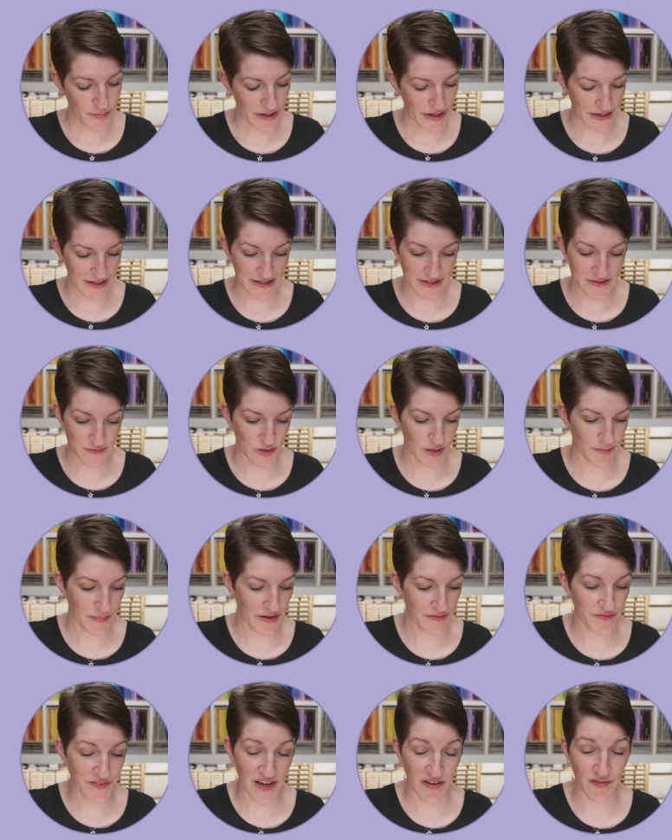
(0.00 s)
but it's one of
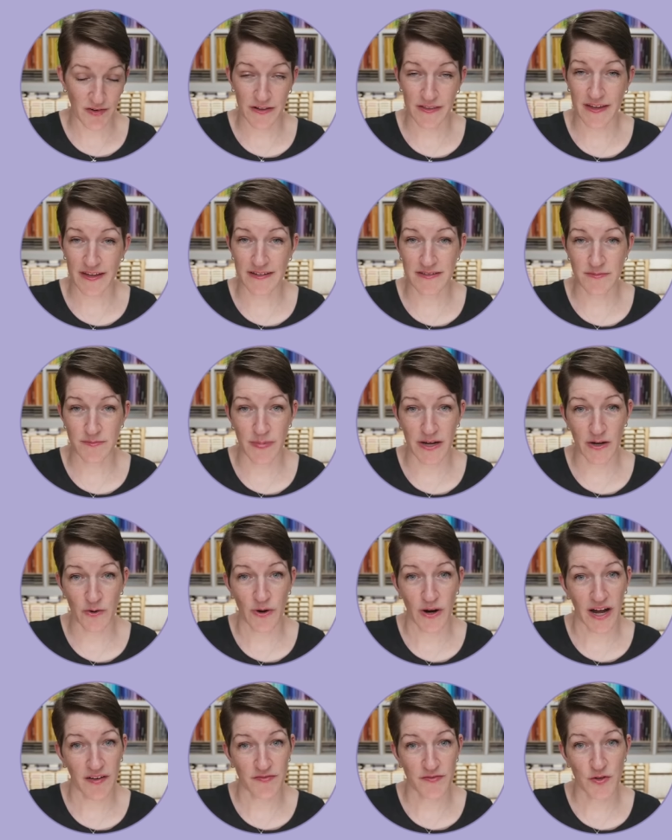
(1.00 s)
my favorite things in my
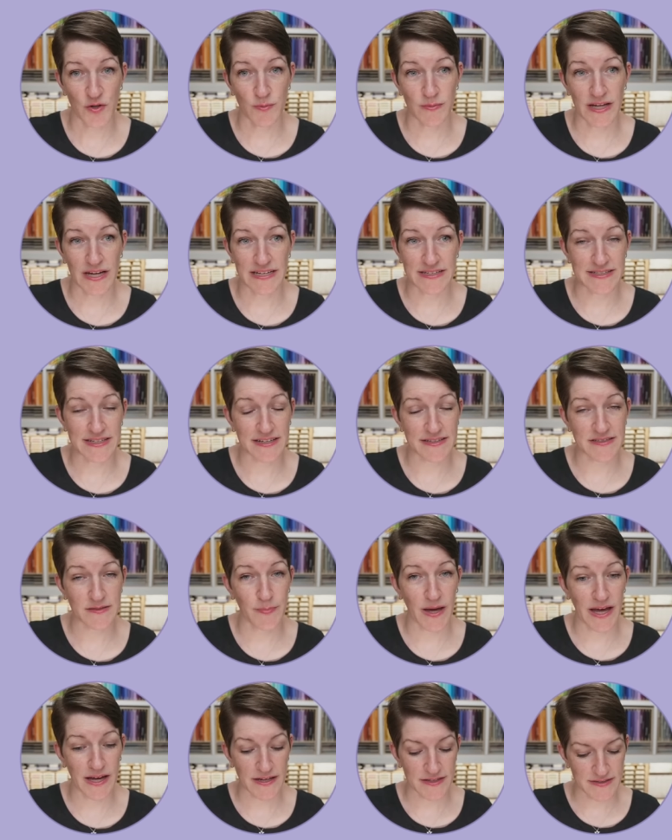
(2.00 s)
craft room, that
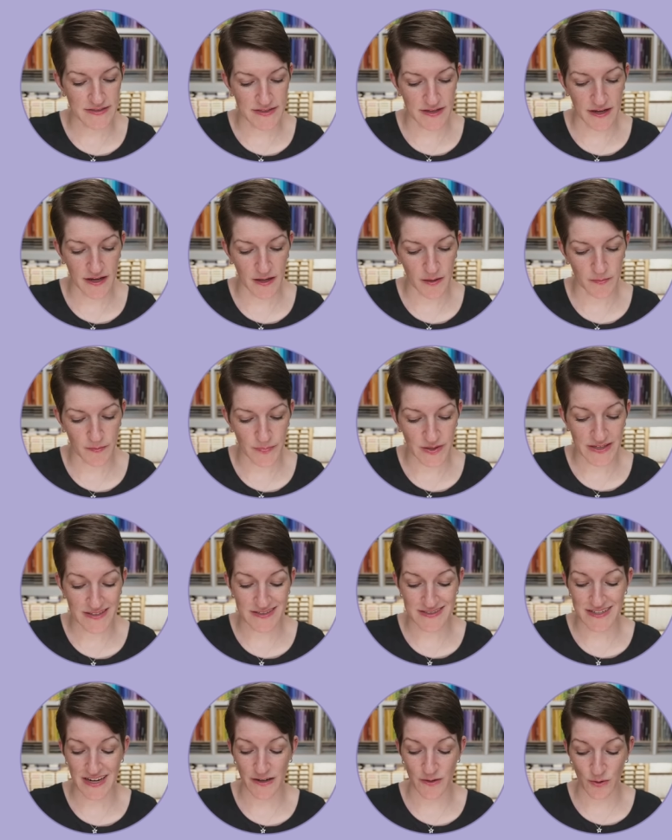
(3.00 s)
desk mat, um,
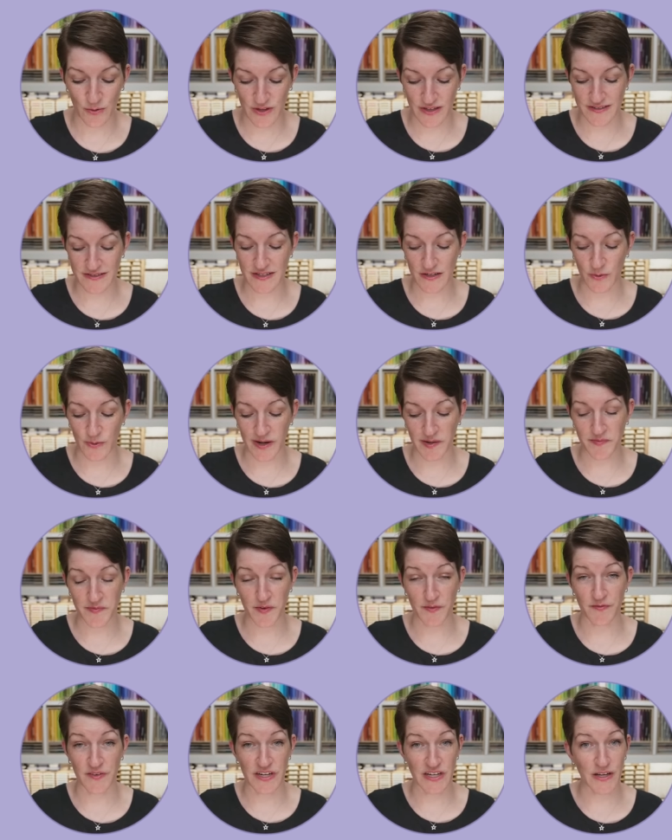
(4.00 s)
because not only is it great
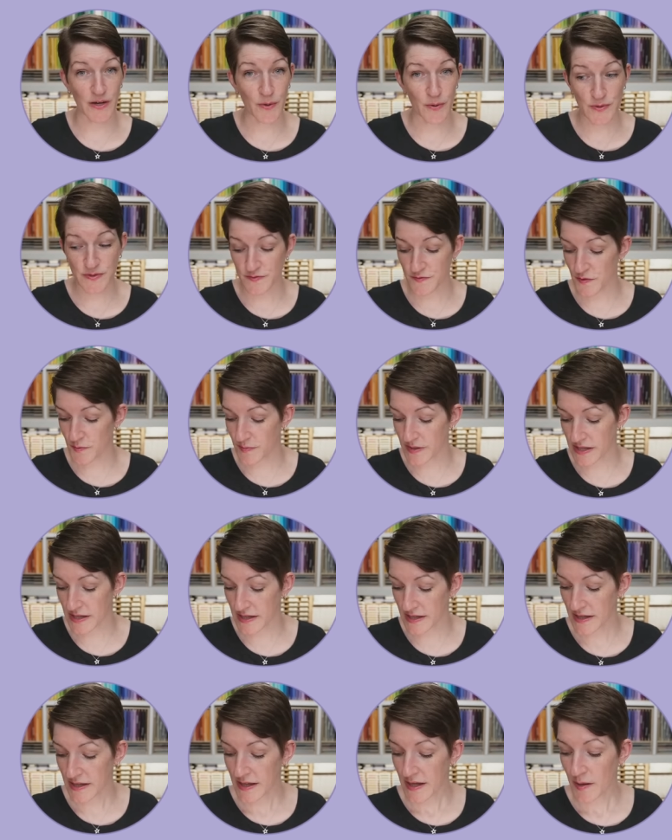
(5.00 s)
for videos for
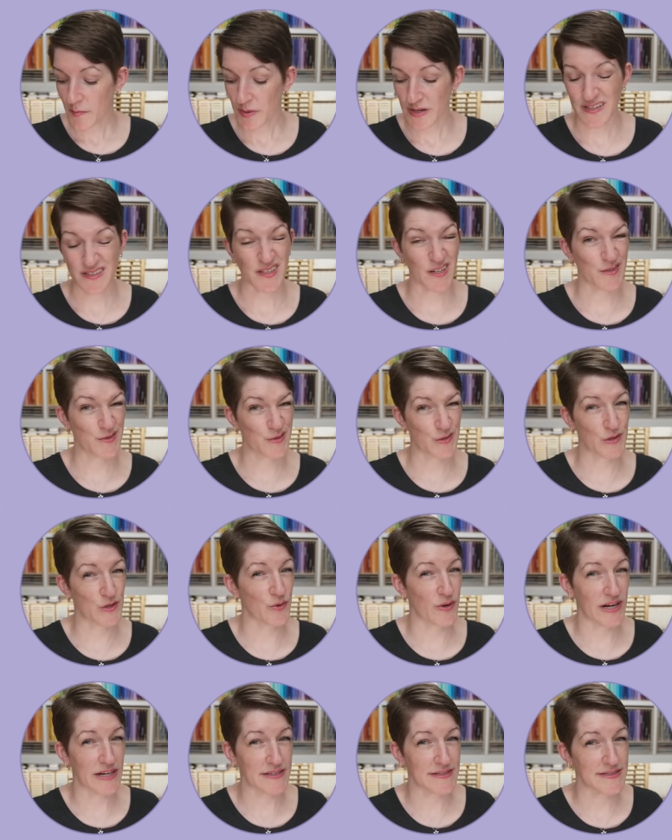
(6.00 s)
me, but it's also a
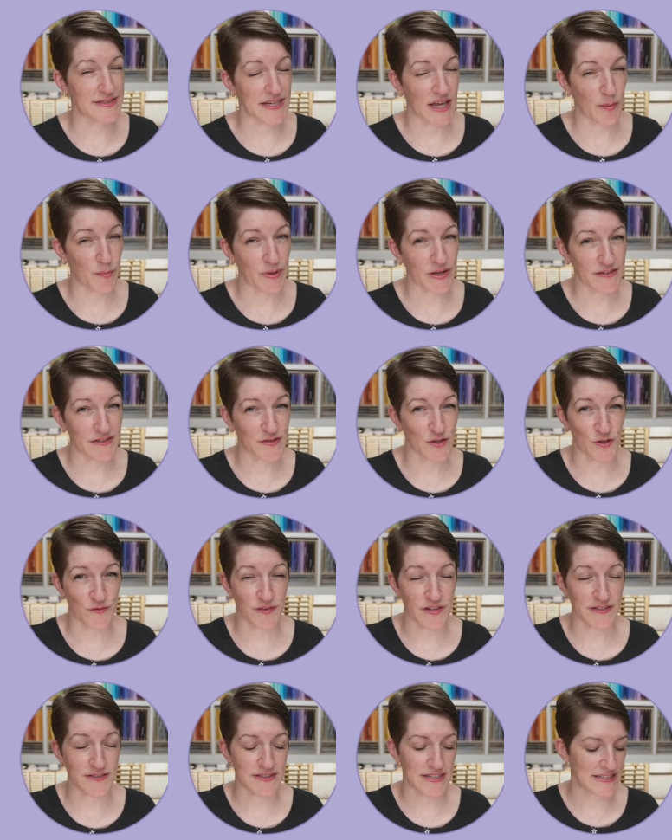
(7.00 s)
great stamping
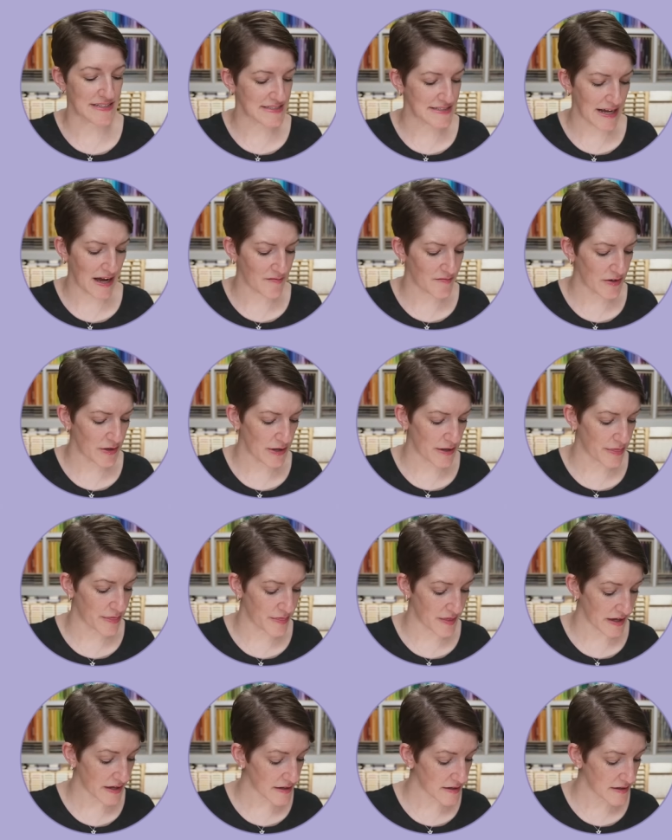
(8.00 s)
surface. It's not very
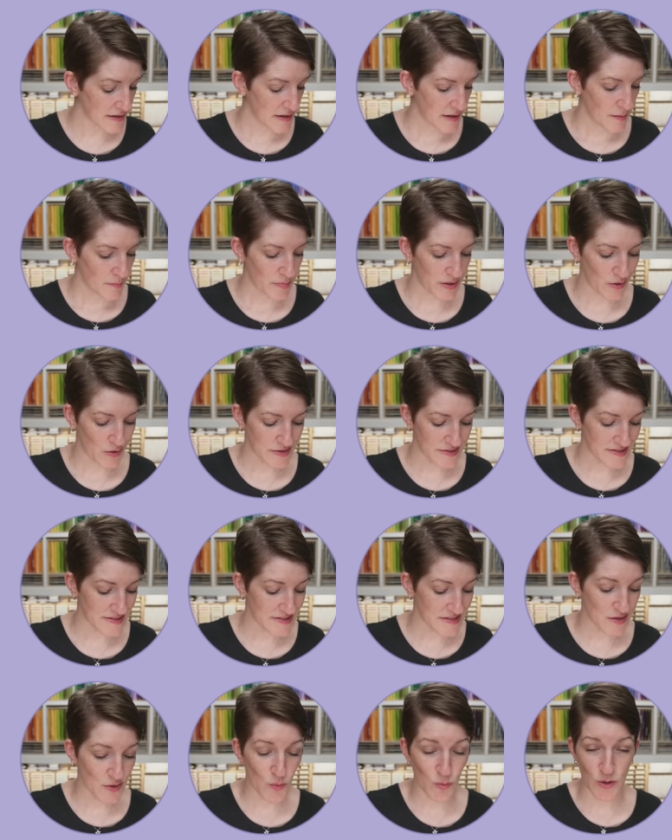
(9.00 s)
thick, but it
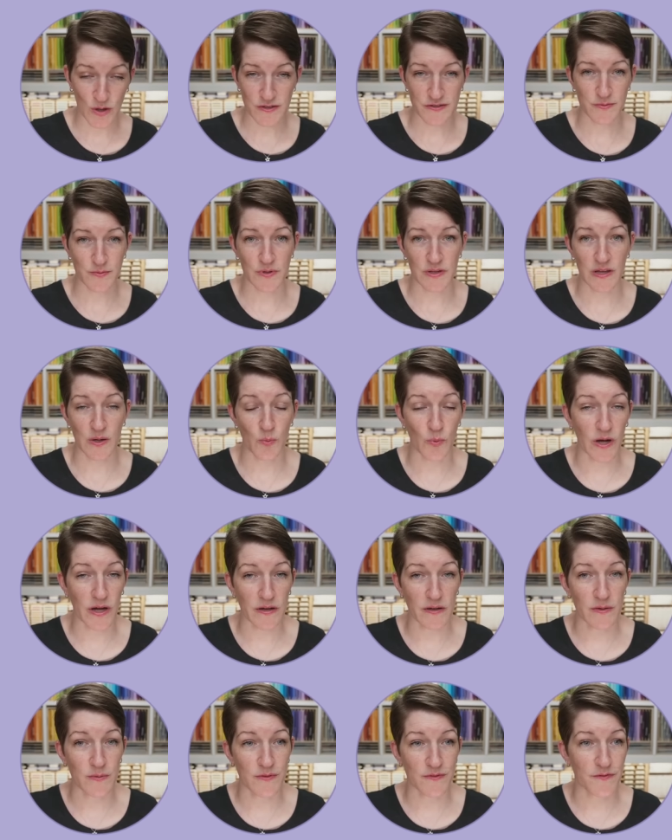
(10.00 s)
still works really
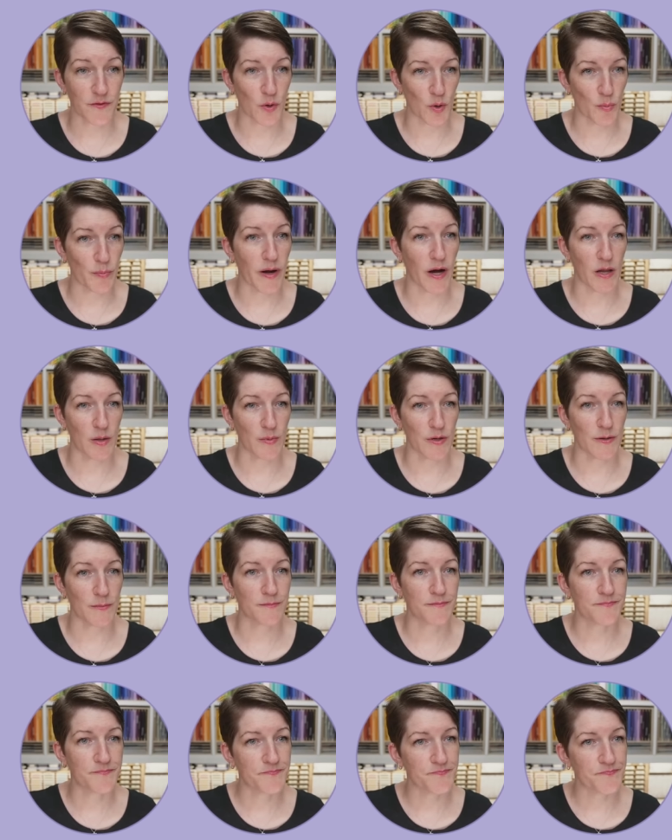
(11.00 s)
well with photopolymer.